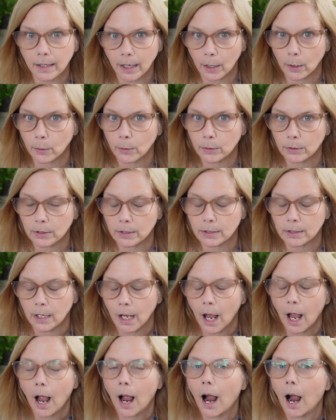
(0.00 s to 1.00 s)
goats
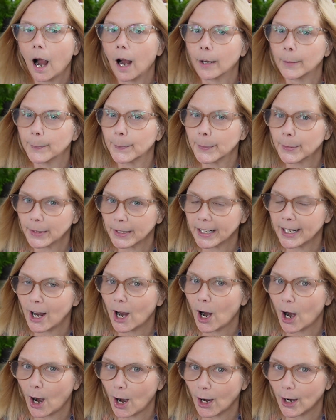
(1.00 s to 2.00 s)
are pretty
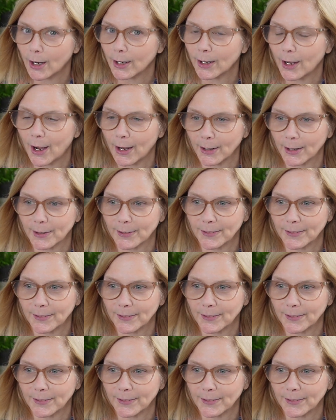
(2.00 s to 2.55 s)
hard on our